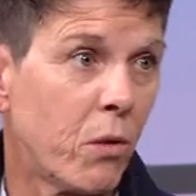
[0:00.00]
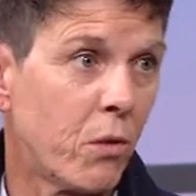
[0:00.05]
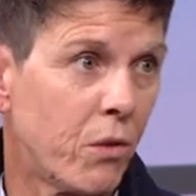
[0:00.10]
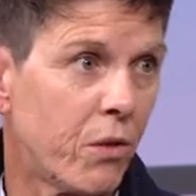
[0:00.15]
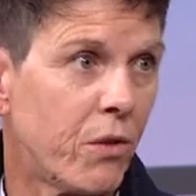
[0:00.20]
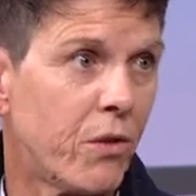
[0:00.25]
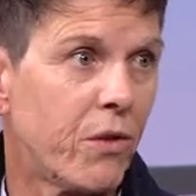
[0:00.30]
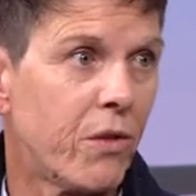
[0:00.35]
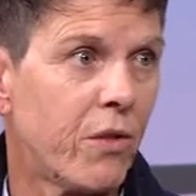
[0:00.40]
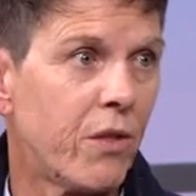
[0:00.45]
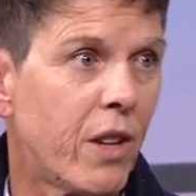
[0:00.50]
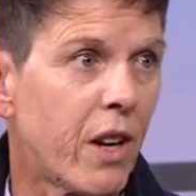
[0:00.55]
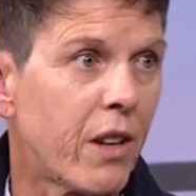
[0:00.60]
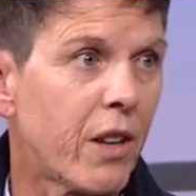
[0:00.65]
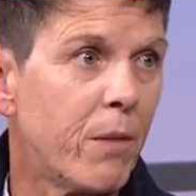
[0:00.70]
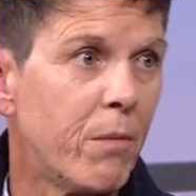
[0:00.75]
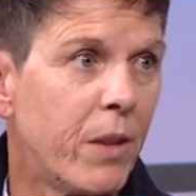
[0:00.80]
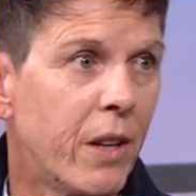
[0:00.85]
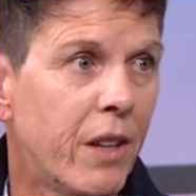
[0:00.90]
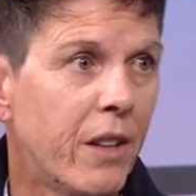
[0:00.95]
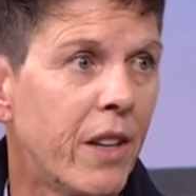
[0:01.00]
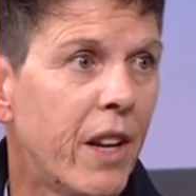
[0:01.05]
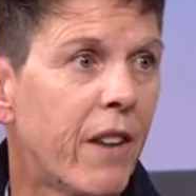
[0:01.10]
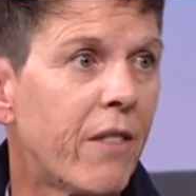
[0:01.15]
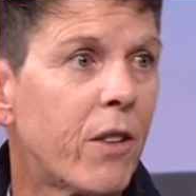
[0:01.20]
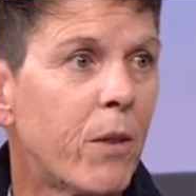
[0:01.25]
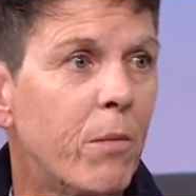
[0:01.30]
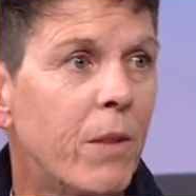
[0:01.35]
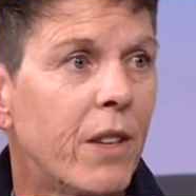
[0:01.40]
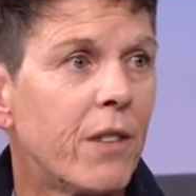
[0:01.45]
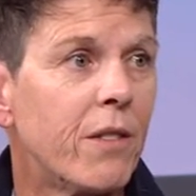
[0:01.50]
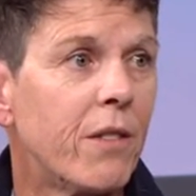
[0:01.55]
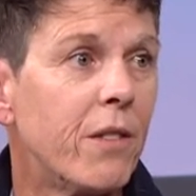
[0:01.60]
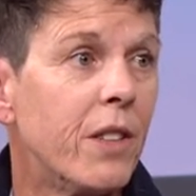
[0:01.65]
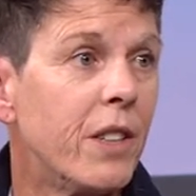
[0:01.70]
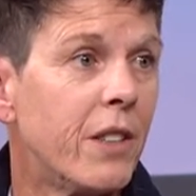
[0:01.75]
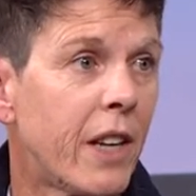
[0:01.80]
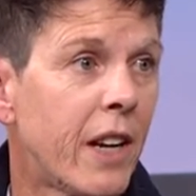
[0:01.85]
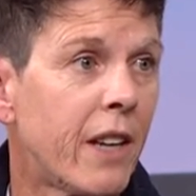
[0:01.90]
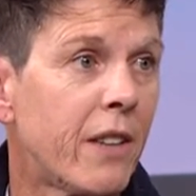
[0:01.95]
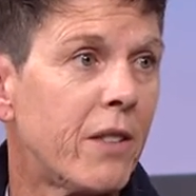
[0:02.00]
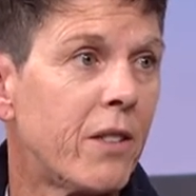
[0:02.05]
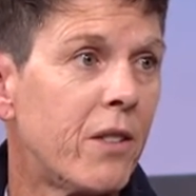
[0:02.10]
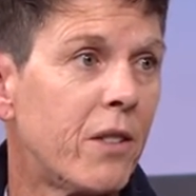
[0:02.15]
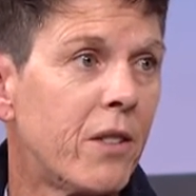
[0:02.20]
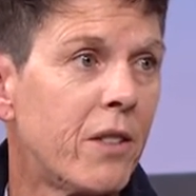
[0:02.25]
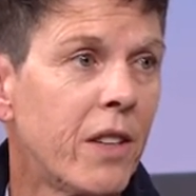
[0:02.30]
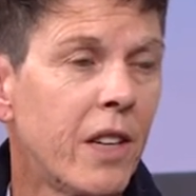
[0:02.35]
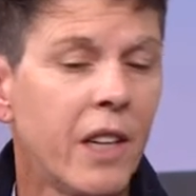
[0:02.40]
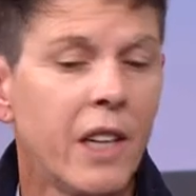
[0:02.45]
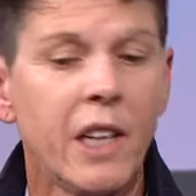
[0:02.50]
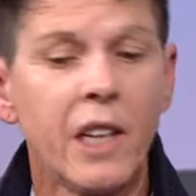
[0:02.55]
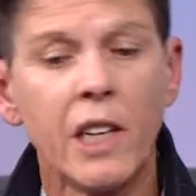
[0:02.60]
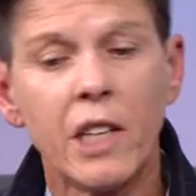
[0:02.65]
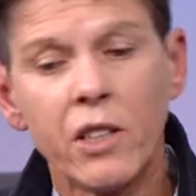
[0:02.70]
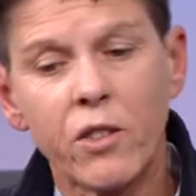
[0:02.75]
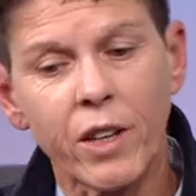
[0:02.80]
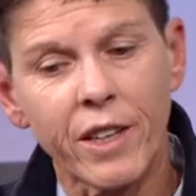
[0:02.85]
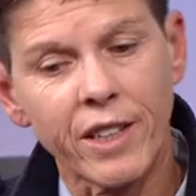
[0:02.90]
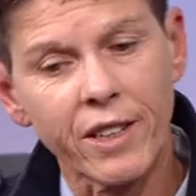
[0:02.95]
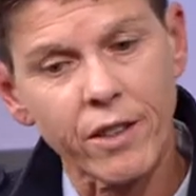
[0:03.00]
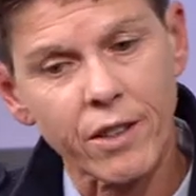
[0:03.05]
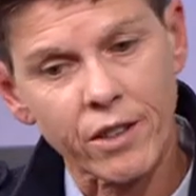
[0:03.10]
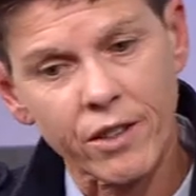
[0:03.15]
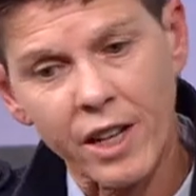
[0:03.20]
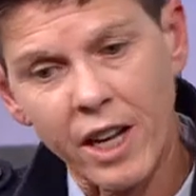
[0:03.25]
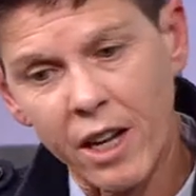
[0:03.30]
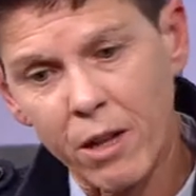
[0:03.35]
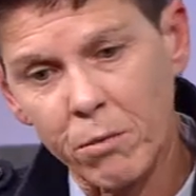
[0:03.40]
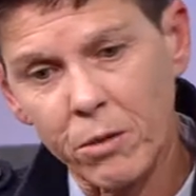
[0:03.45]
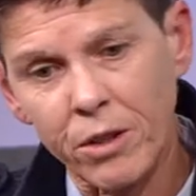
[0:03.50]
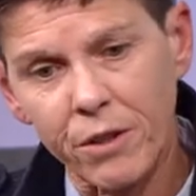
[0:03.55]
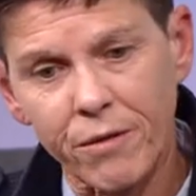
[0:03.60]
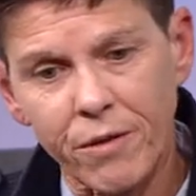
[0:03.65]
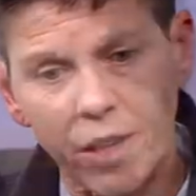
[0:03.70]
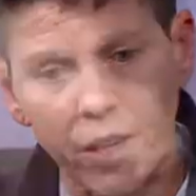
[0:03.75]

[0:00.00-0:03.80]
which was documenting the aftermath of disasters. So I did Los Alamos